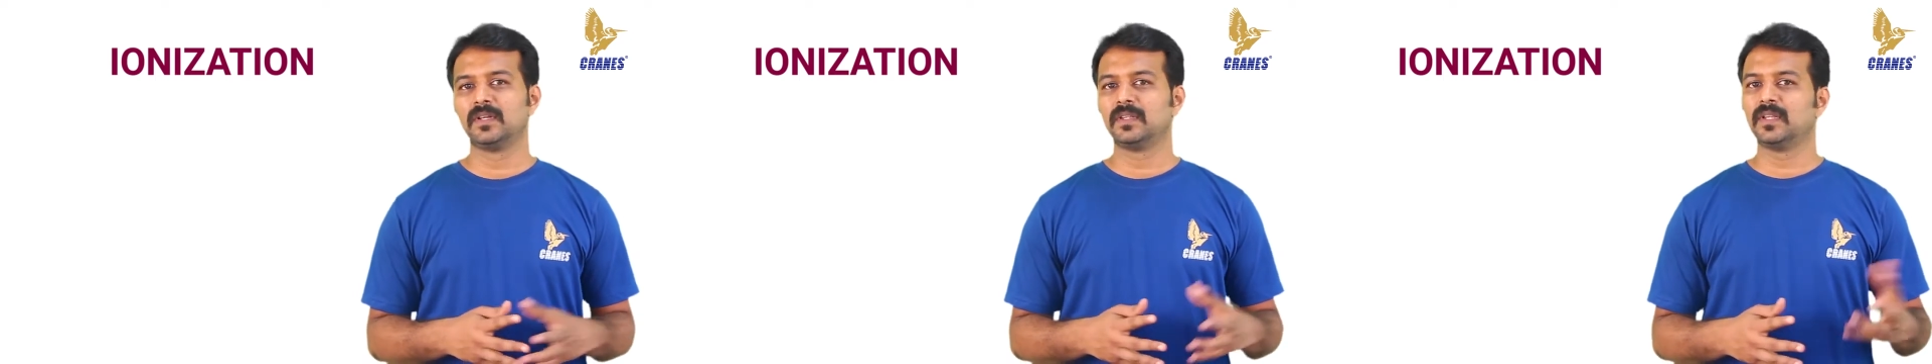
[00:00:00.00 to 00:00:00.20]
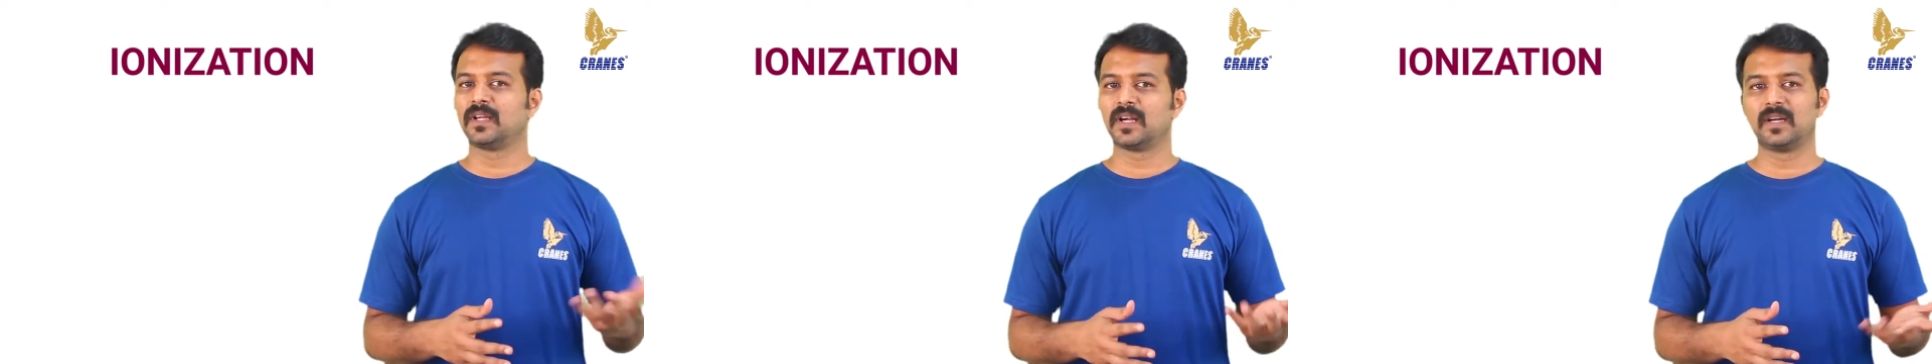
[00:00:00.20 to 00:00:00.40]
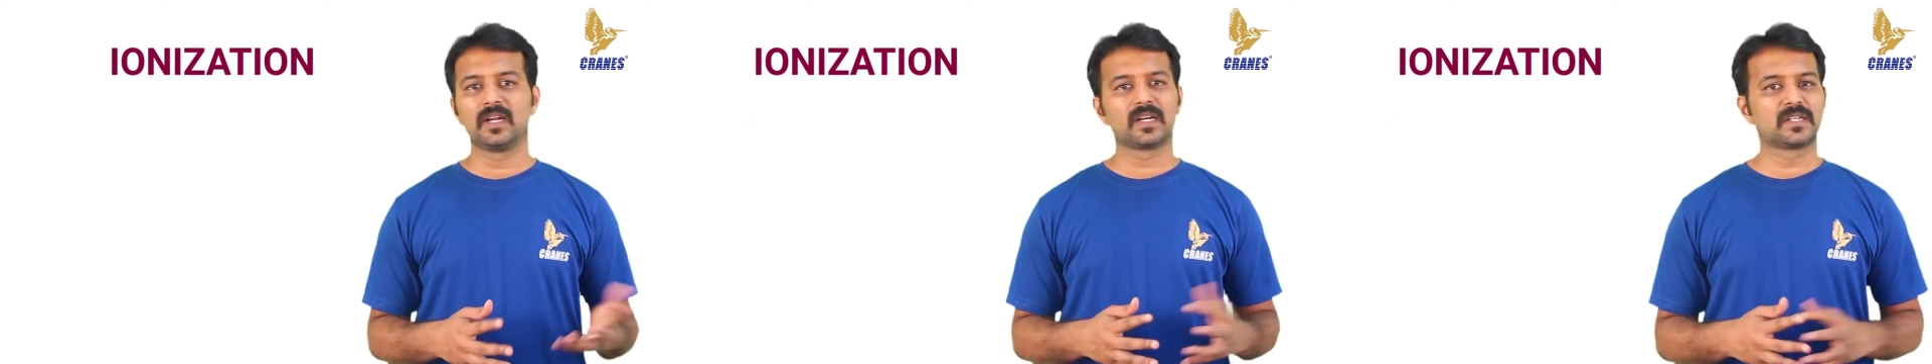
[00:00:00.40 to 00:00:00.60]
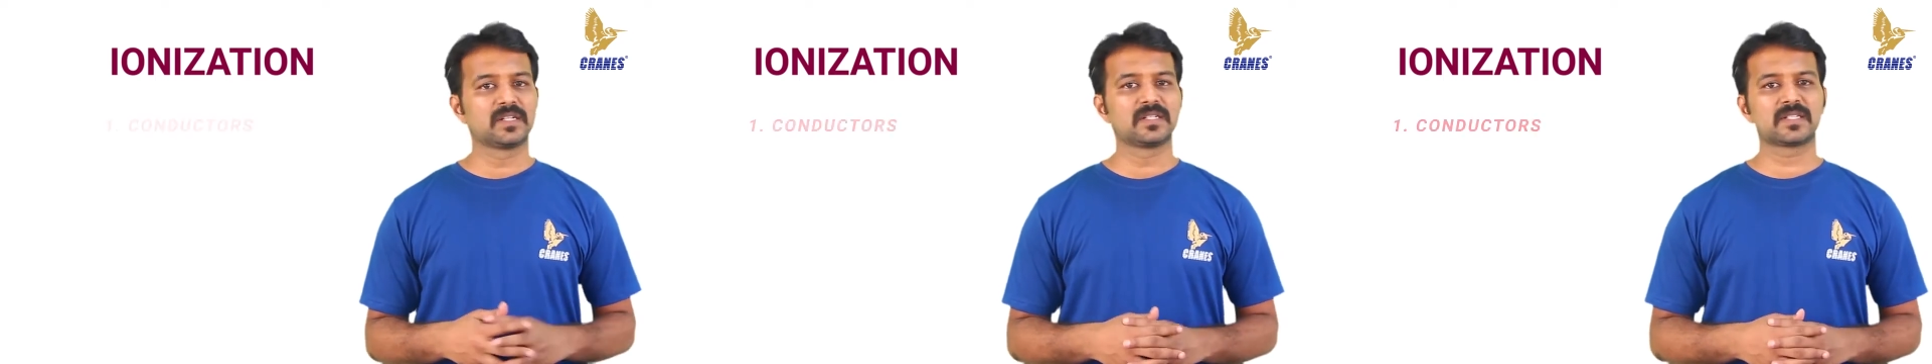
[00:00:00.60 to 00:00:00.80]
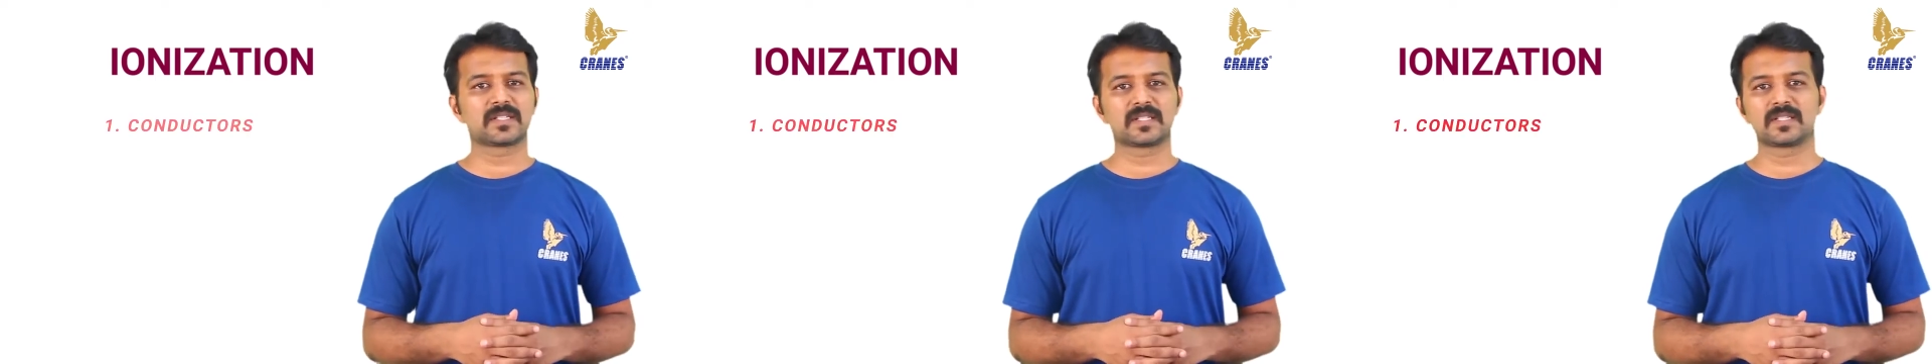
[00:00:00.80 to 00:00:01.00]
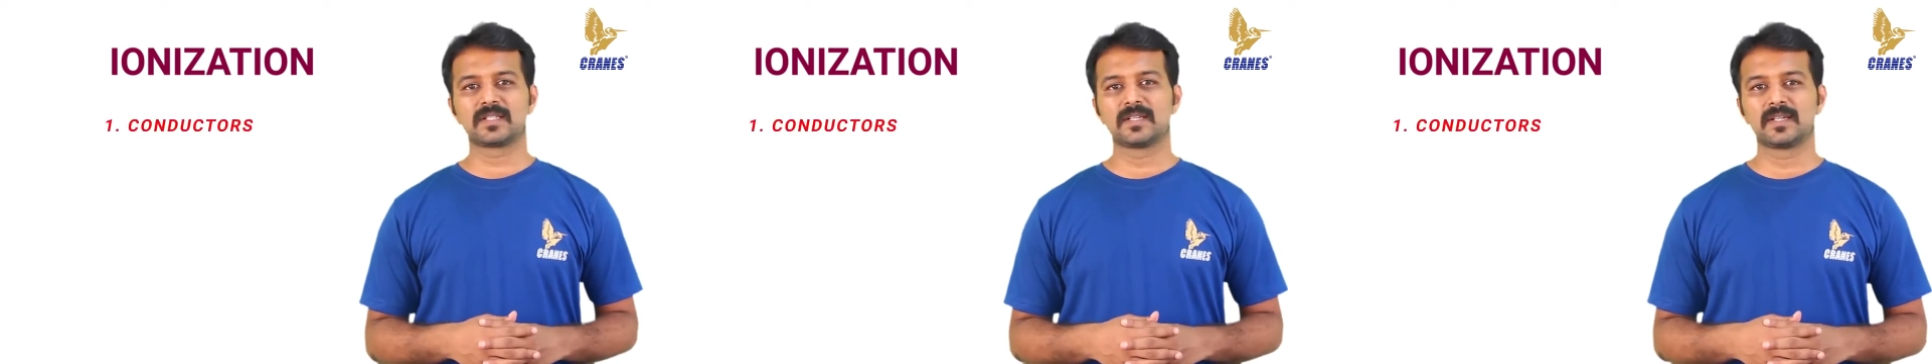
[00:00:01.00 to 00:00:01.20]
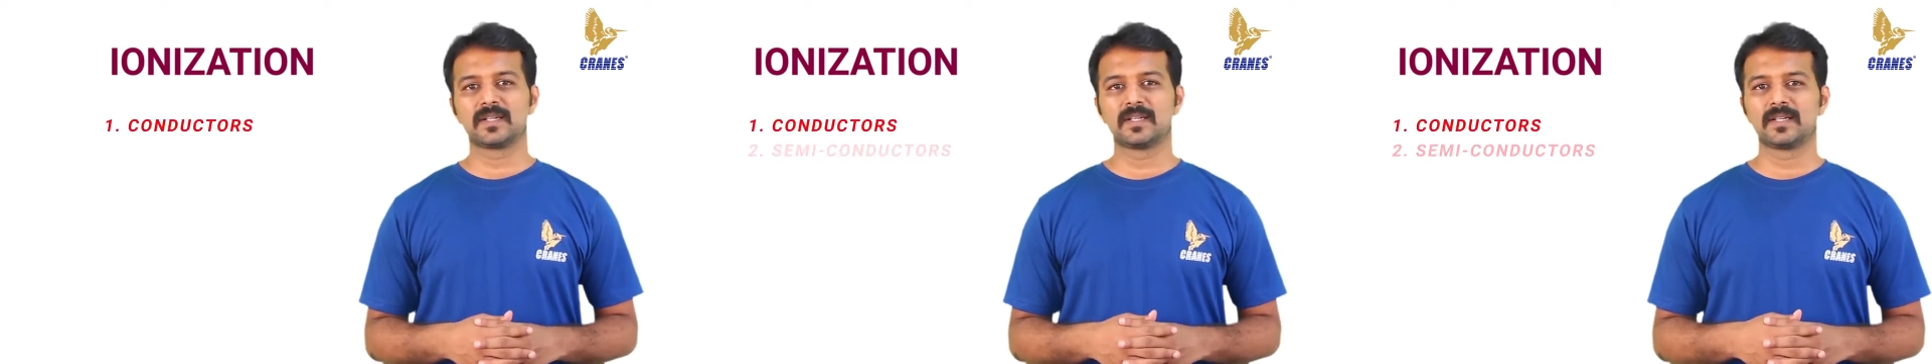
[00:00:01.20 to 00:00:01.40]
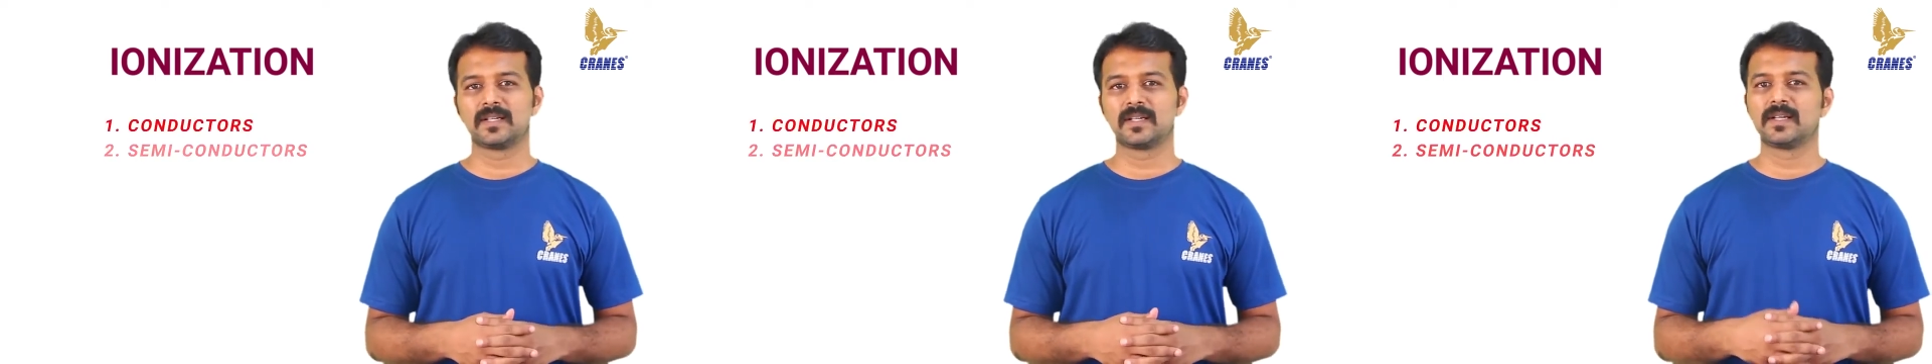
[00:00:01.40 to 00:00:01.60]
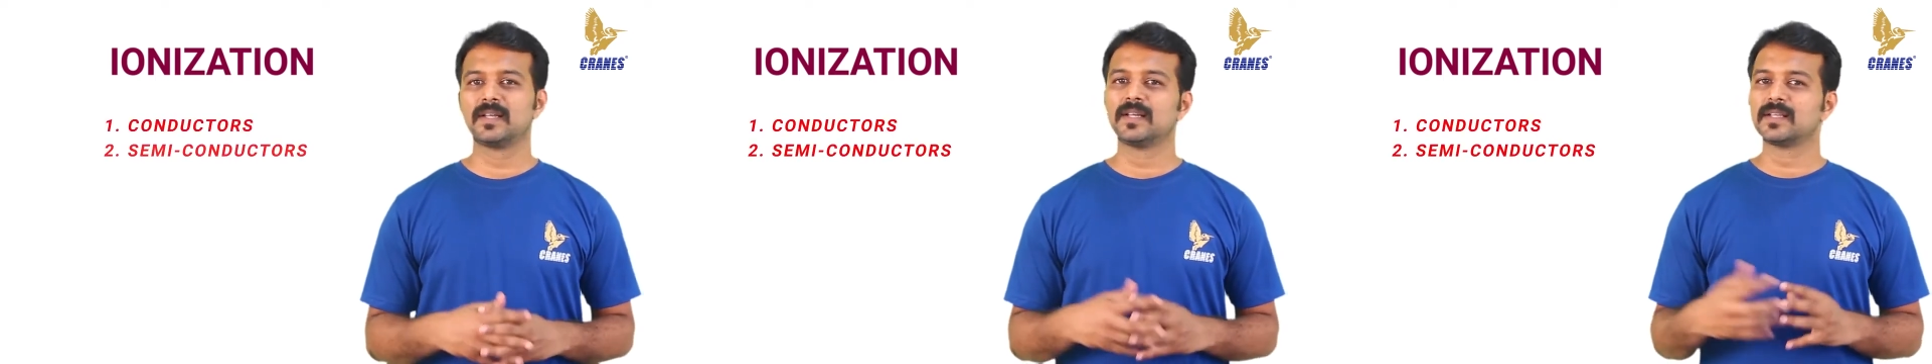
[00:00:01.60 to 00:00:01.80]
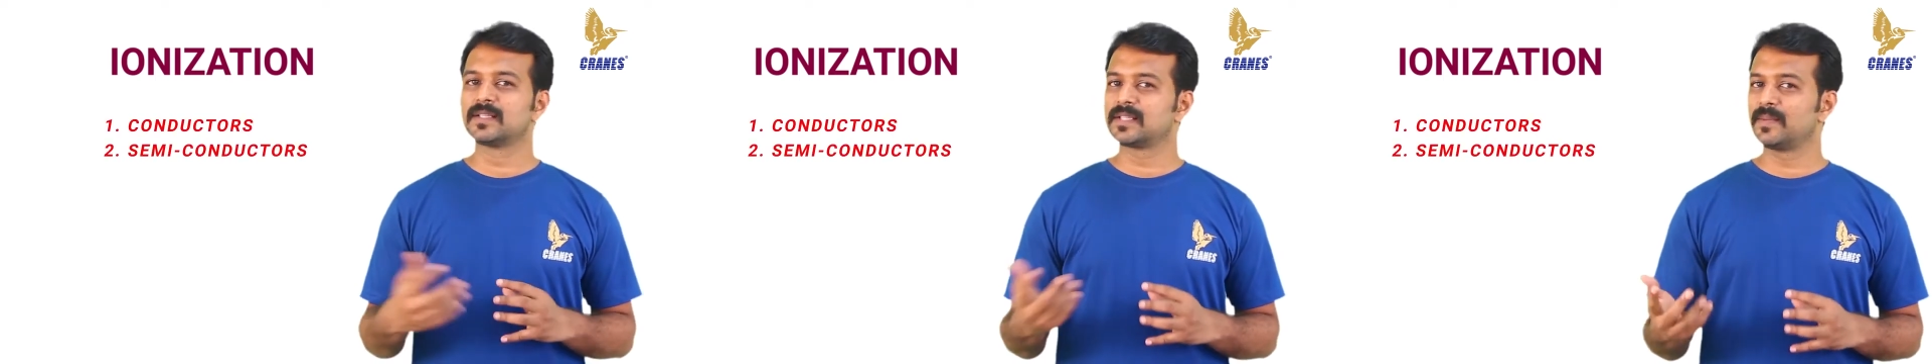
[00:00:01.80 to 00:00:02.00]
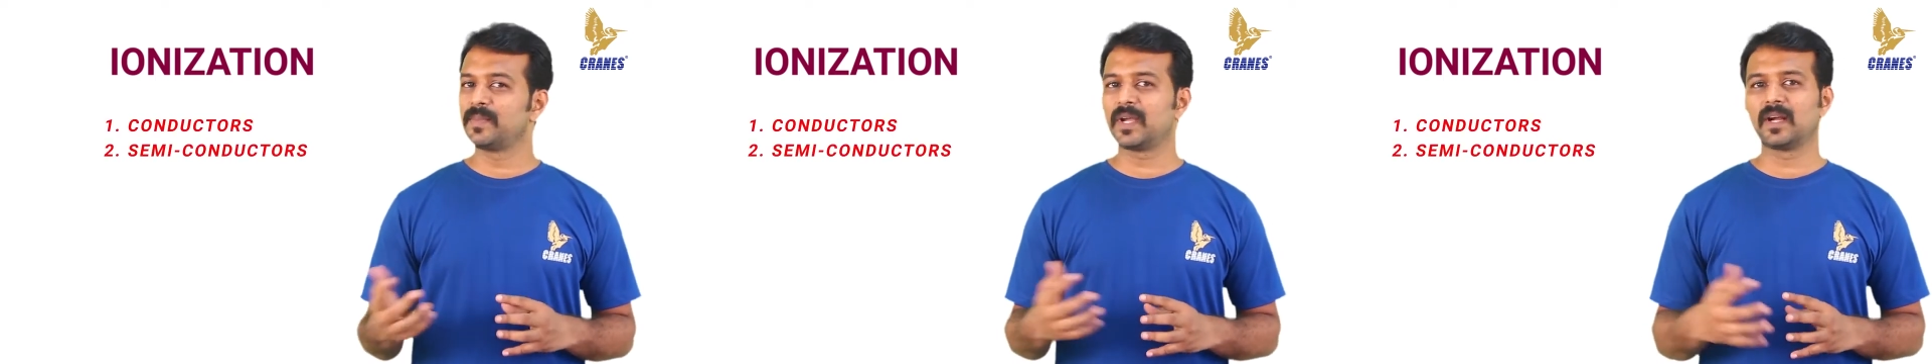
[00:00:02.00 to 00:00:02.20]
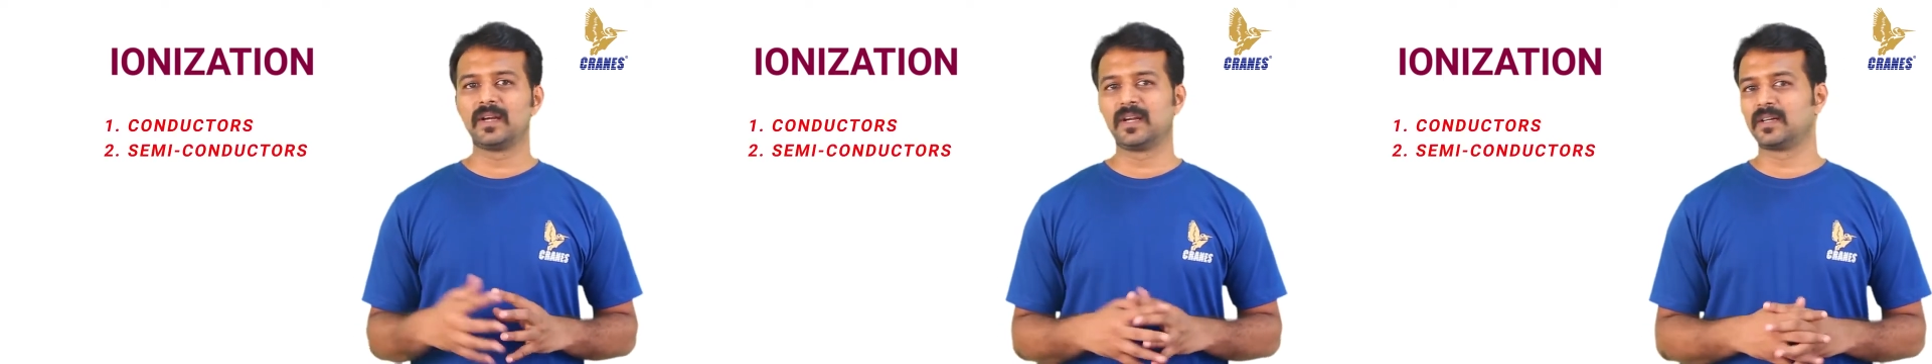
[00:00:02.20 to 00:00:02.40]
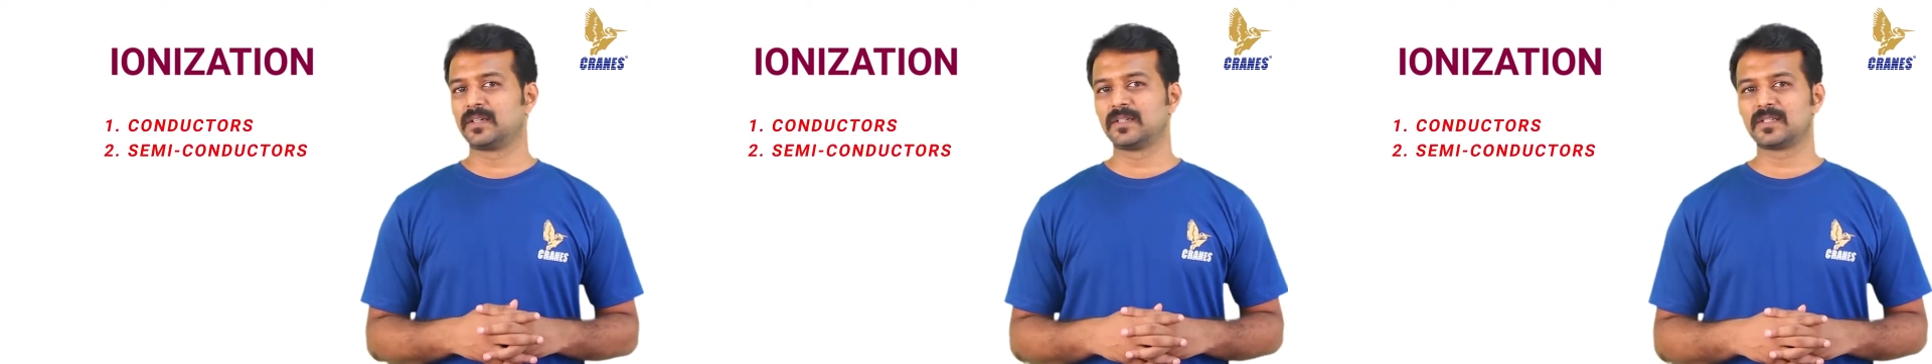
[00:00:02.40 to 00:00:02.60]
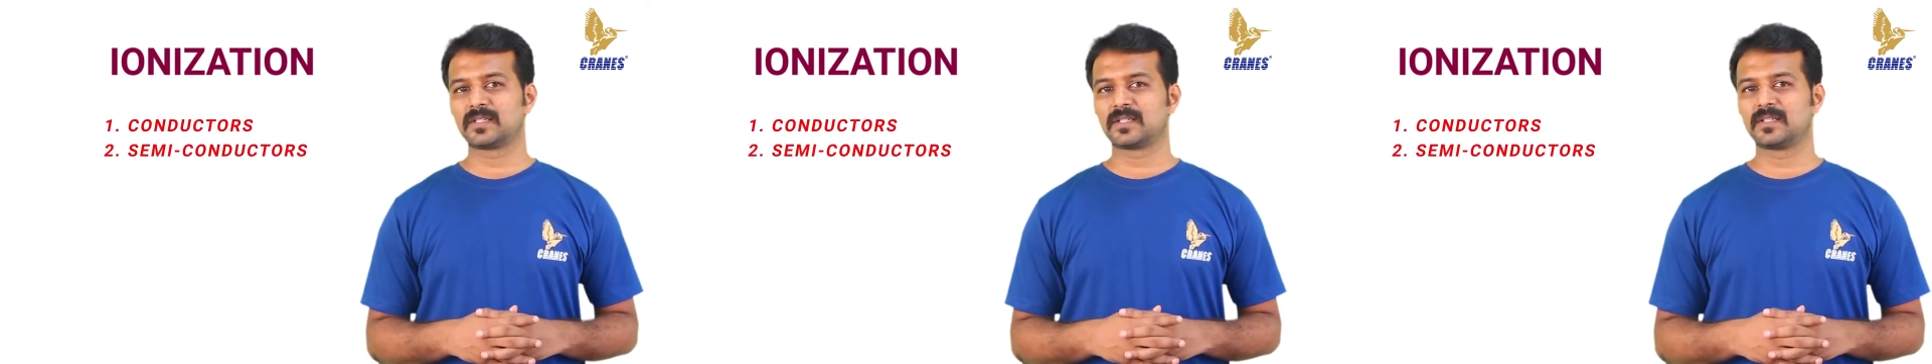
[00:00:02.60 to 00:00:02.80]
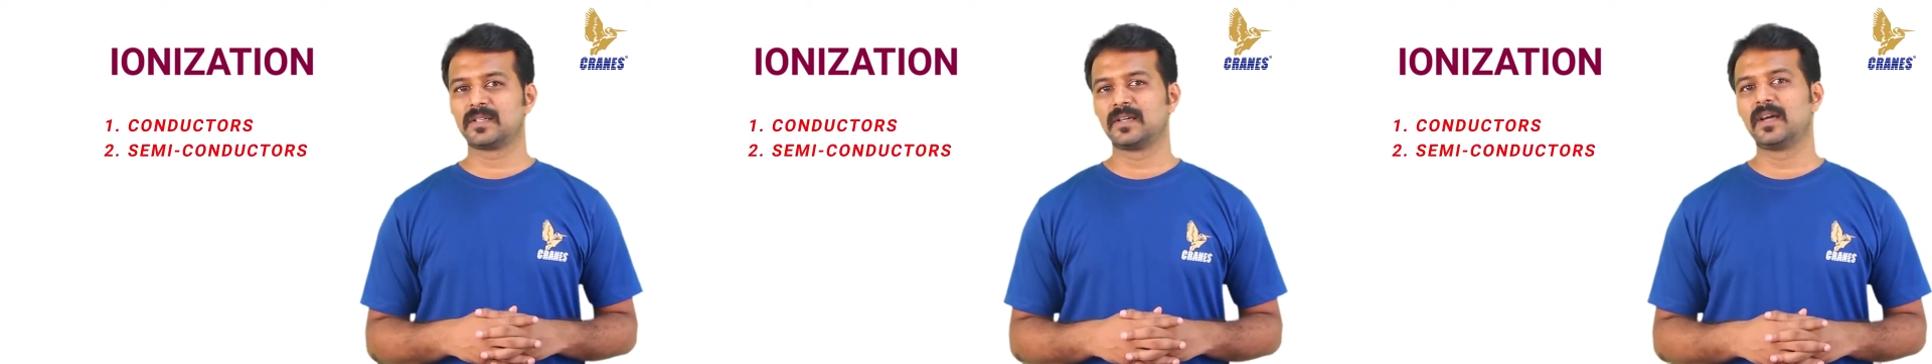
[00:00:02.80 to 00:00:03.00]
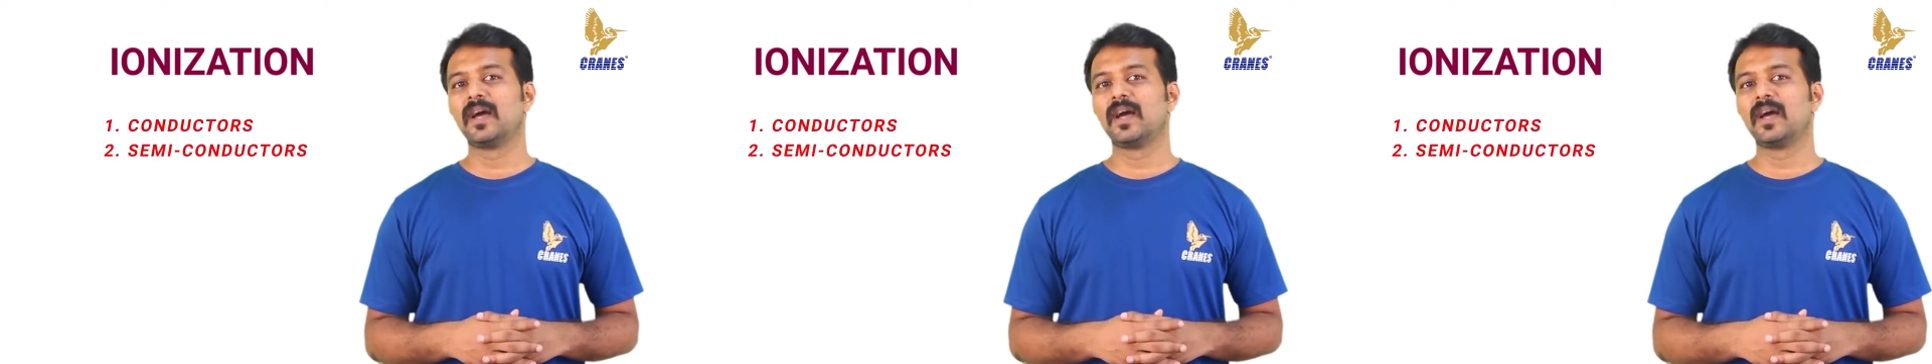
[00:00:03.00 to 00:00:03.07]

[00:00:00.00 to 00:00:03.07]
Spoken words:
the conductors, semiconductors,